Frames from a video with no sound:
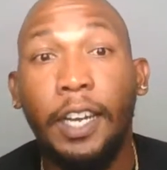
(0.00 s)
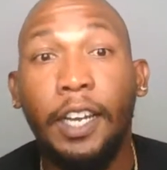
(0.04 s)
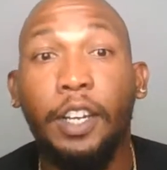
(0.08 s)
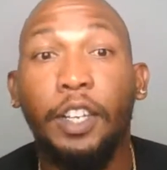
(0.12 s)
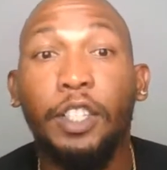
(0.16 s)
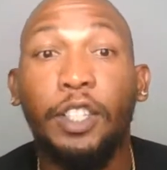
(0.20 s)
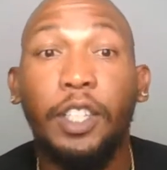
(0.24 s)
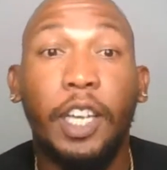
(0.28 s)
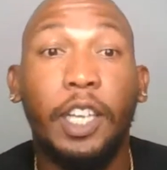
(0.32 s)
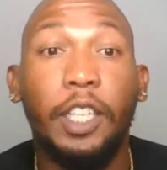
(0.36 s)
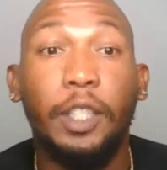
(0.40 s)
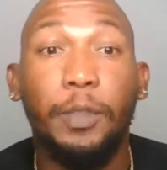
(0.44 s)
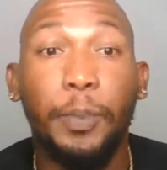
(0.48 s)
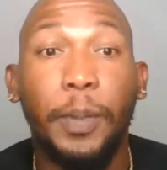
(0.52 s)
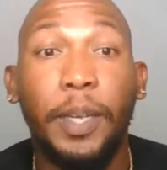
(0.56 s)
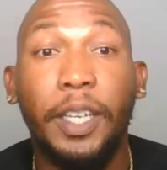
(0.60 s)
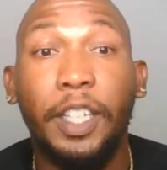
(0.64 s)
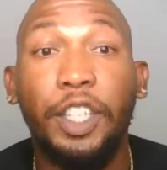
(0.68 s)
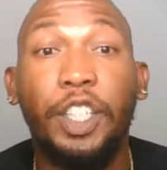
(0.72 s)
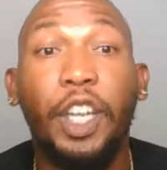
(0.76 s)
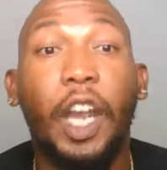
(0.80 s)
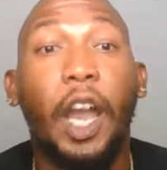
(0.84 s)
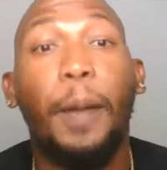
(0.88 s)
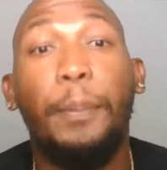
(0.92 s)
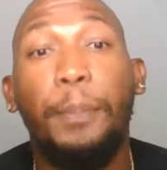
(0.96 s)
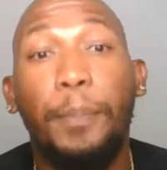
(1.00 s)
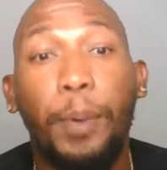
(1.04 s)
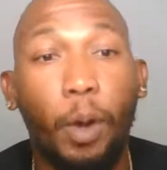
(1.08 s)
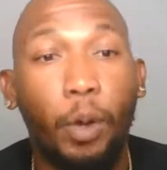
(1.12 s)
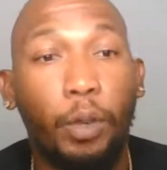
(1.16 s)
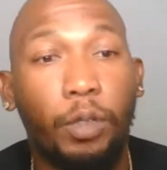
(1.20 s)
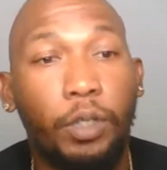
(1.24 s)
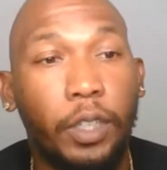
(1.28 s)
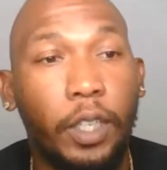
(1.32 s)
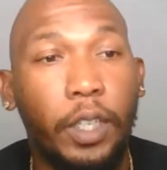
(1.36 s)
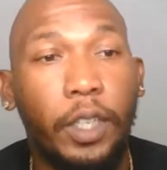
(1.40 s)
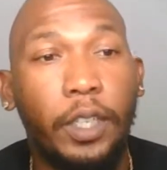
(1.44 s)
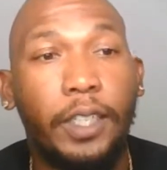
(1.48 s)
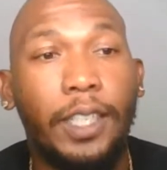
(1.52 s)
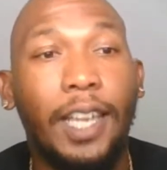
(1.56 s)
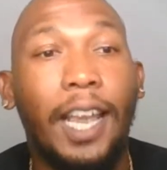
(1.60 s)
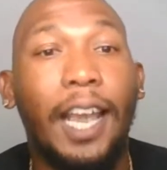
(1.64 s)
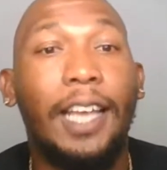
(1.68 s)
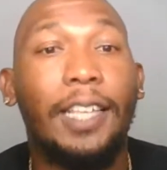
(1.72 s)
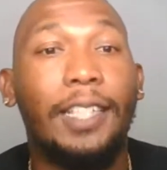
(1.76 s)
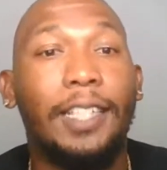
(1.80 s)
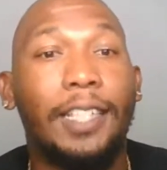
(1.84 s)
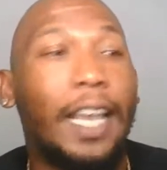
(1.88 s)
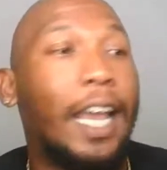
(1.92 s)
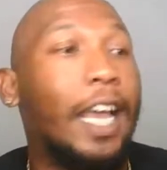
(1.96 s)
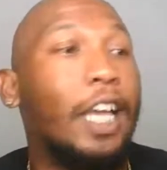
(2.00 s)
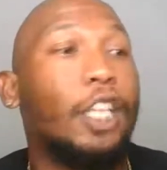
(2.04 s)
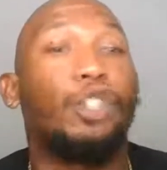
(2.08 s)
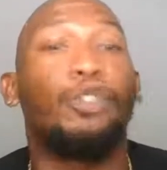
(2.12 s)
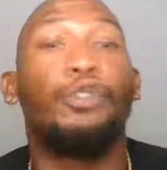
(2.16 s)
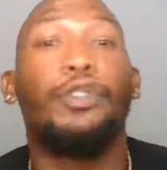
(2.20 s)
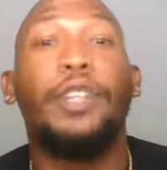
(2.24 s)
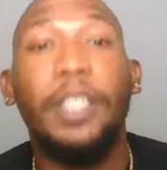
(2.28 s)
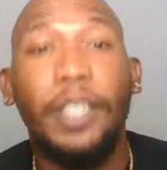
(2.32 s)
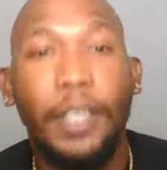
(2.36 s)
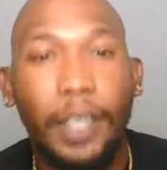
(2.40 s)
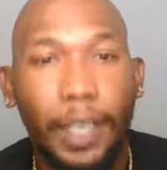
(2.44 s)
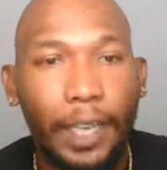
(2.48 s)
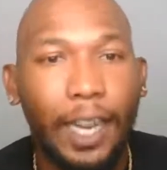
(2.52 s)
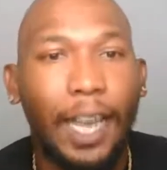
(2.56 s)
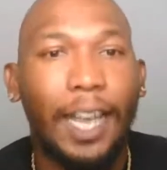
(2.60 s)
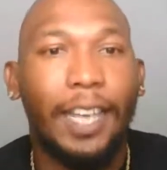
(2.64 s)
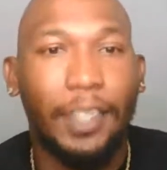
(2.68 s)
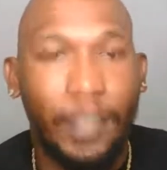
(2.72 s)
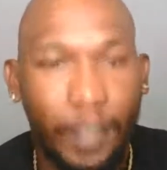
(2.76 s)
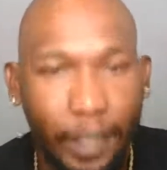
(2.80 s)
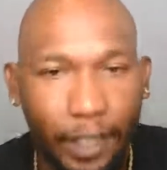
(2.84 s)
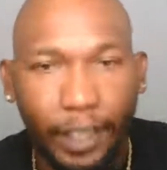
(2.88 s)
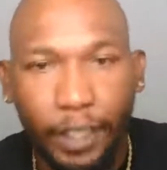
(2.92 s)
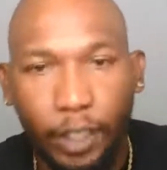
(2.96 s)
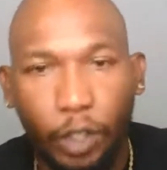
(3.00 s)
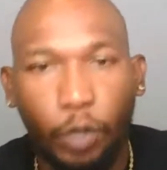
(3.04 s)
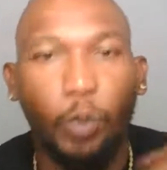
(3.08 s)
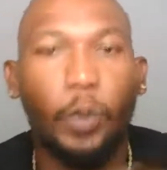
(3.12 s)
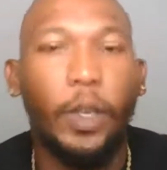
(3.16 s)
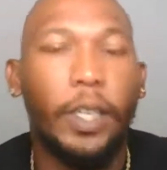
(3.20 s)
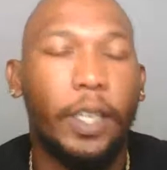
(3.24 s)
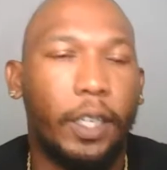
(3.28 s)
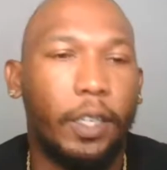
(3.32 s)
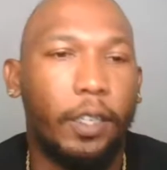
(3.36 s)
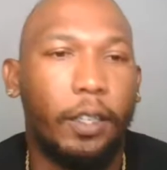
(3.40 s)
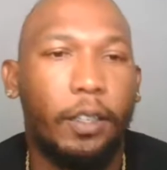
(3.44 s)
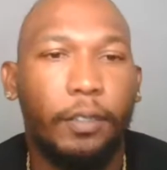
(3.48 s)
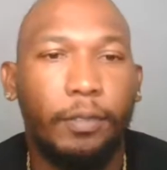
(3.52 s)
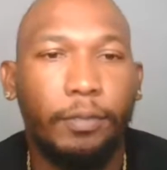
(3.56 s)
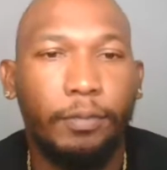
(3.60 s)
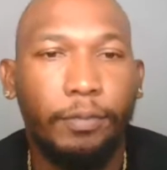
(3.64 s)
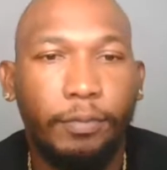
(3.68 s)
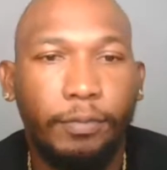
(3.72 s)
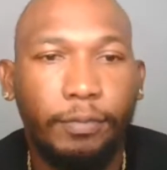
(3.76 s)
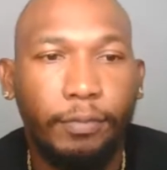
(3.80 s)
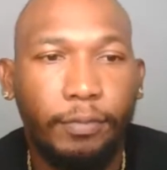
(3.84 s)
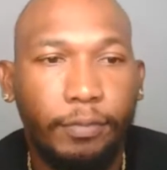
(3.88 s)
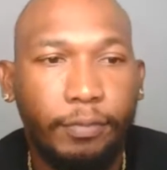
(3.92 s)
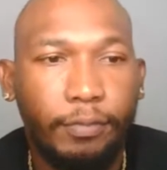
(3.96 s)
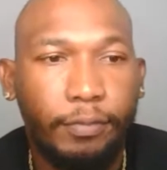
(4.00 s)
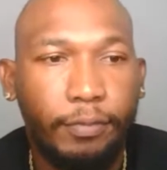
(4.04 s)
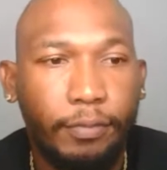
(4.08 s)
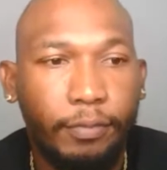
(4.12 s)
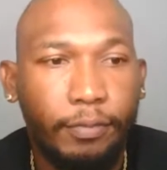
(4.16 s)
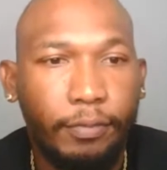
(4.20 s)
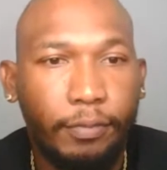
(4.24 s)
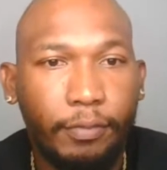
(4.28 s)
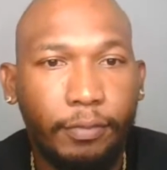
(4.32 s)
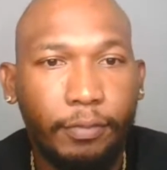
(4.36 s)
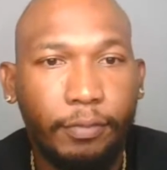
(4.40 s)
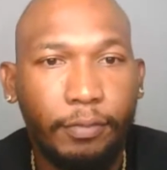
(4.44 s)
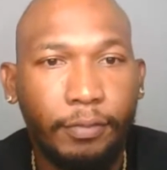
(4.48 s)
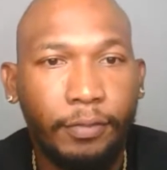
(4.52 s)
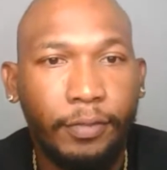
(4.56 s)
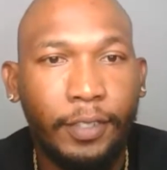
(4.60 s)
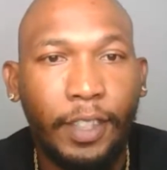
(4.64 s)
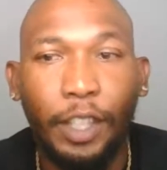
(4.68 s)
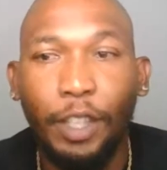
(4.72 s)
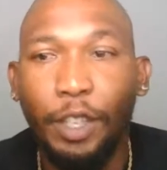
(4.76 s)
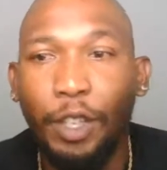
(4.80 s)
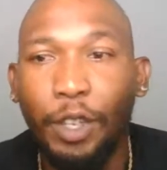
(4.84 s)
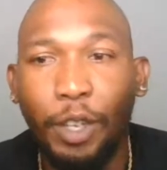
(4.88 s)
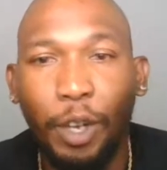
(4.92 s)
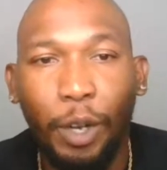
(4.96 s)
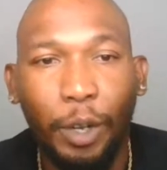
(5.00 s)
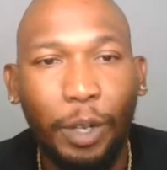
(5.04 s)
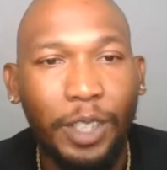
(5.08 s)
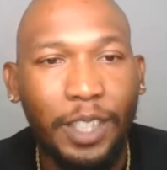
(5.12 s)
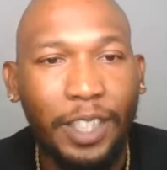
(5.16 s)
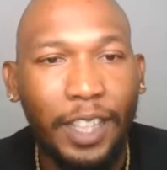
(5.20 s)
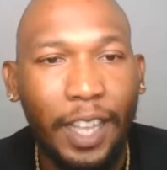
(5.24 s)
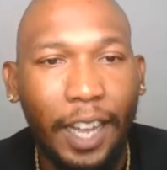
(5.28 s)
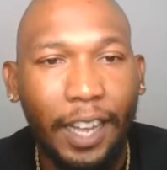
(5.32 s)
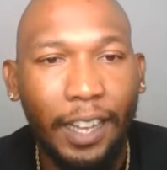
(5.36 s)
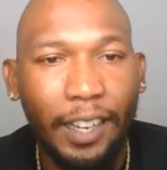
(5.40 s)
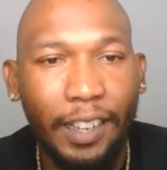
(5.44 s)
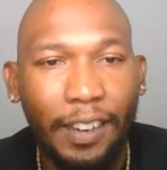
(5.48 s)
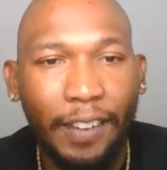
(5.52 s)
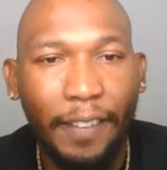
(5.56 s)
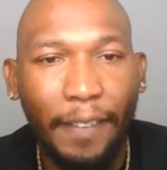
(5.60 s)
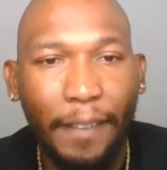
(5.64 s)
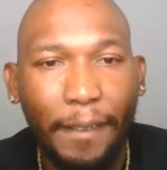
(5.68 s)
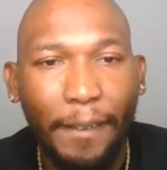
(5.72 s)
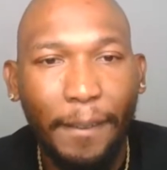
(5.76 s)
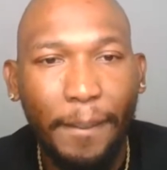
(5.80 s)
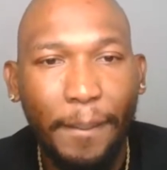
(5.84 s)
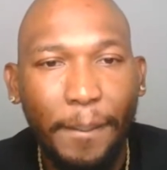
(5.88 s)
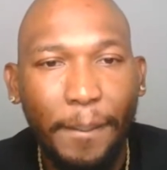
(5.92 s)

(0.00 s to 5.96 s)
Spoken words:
there has been job postings as recent as this week. Did you notice that?